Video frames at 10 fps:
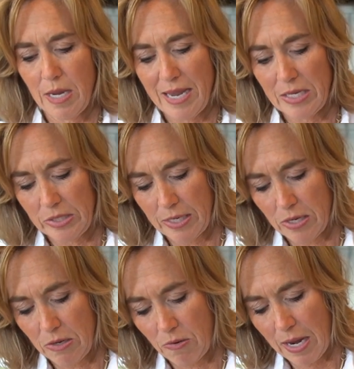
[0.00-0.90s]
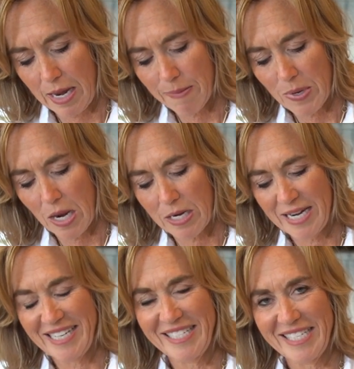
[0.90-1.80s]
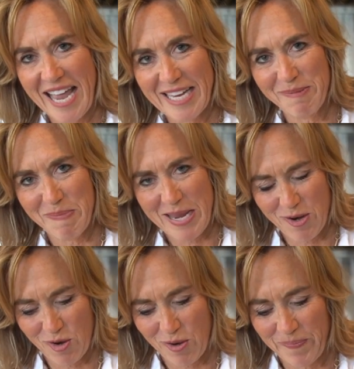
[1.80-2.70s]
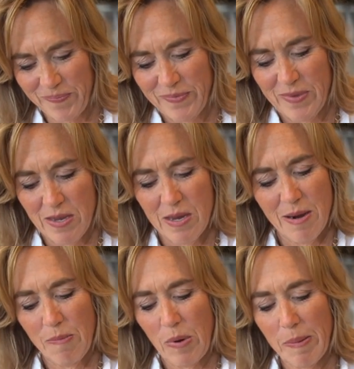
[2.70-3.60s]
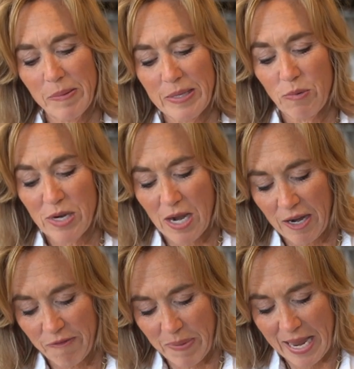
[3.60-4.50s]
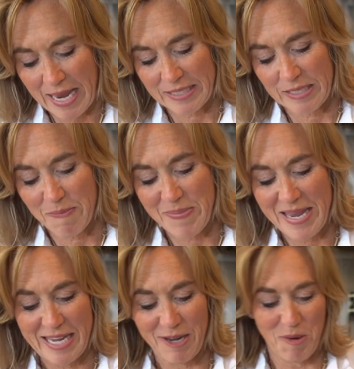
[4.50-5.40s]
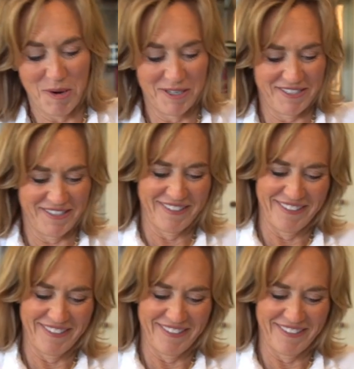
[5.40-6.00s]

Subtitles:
I'll tell you, I am not an exact baker. Probably would not have passed a baking course.